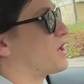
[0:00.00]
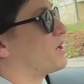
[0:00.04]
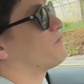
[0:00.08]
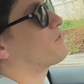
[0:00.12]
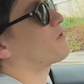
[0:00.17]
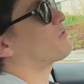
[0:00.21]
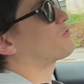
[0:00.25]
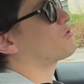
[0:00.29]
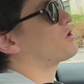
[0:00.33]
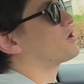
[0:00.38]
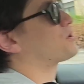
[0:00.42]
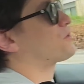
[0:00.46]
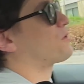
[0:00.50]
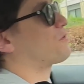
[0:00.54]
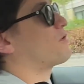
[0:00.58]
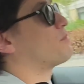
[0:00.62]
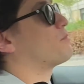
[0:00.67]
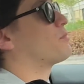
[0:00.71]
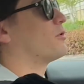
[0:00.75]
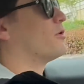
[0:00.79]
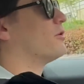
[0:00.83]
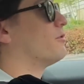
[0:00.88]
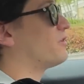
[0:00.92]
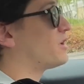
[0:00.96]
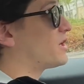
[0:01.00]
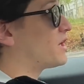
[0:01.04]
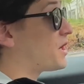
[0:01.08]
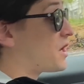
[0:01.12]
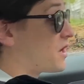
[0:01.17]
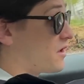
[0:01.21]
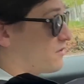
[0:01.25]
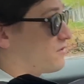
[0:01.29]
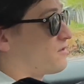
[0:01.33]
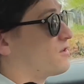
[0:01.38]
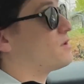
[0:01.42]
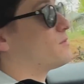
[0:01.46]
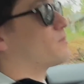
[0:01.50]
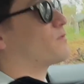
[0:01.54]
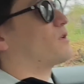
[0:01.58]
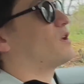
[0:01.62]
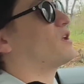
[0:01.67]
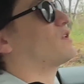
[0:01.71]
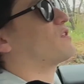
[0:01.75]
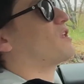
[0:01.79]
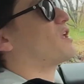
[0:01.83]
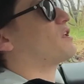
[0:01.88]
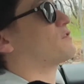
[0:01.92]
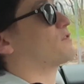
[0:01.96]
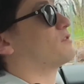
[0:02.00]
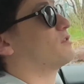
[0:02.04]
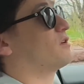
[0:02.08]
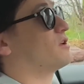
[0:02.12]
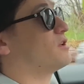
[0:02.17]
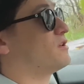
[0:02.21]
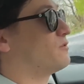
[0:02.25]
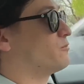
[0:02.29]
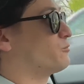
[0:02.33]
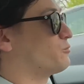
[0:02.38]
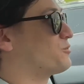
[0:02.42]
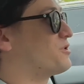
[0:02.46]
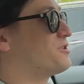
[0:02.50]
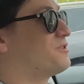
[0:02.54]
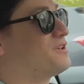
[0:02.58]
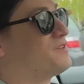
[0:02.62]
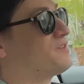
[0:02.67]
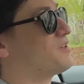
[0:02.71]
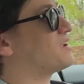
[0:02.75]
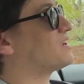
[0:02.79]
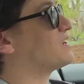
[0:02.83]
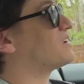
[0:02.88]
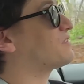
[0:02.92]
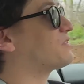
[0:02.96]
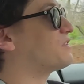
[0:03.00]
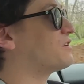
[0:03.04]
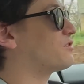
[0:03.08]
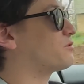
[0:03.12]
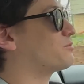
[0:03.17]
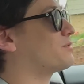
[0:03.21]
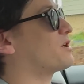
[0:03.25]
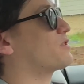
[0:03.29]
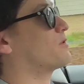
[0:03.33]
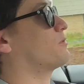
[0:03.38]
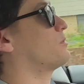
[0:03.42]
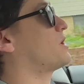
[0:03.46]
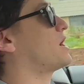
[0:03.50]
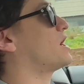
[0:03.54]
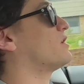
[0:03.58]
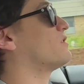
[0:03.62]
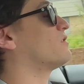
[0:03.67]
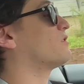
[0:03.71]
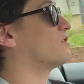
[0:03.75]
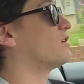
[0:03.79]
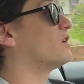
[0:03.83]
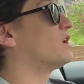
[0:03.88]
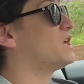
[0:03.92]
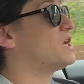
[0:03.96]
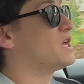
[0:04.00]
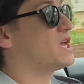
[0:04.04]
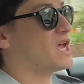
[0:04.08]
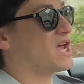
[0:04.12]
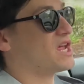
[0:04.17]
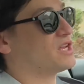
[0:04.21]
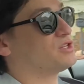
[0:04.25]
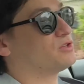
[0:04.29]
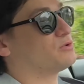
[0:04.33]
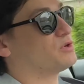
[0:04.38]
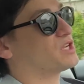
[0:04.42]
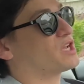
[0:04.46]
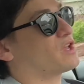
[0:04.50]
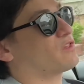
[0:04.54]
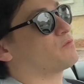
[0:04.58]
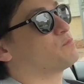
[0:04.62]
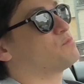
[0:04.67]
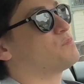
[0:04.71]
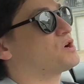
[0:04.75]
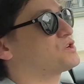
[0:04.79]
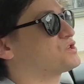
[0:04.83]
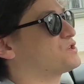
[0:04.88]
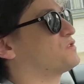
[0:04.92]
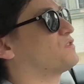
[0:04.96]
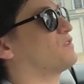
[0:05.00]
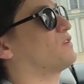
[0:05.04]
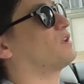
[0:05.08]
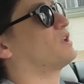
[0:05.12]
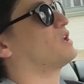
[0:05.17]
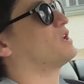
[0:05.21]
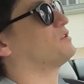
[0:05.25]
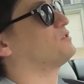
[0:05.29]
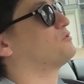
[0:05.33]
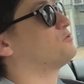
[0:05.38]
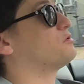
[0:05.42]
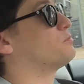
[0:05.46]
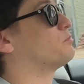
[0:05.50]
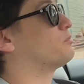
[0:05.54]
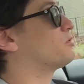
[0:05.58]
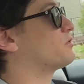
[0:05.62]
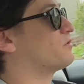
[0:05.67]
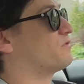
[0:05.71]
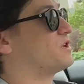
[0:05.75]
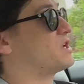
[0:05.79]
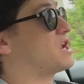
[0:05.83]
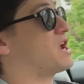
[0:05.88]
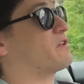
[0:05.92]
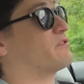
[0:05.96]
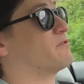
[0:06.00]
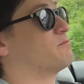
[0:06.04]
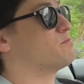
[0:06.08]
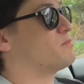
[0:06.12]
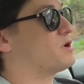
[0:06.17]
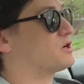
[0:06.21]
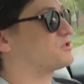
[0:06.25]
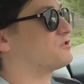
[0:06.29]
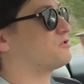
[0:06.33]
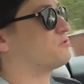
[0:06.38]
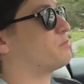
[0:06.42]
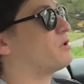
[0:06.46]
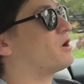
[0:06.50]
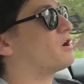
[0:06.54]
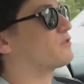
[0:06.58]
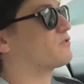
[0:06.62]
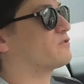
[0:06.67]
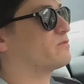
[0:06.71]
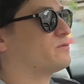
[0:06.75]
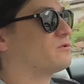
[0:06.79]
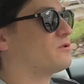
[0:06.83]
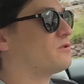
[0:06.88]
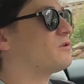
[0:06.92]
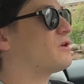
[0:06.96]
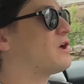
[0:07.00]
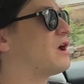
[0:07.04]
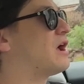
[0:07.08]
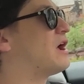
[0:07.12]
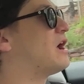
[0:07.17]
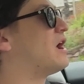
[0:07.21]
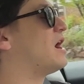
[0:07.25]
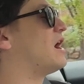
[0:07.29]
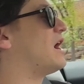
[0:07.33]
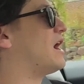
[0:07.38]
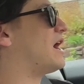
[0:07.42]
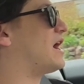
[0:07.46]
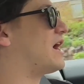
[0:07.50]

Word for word: infrastructure is improving, it seems like Tesla is really taking things by the reins and doing as much as they can to improve it as much as possible. Yep.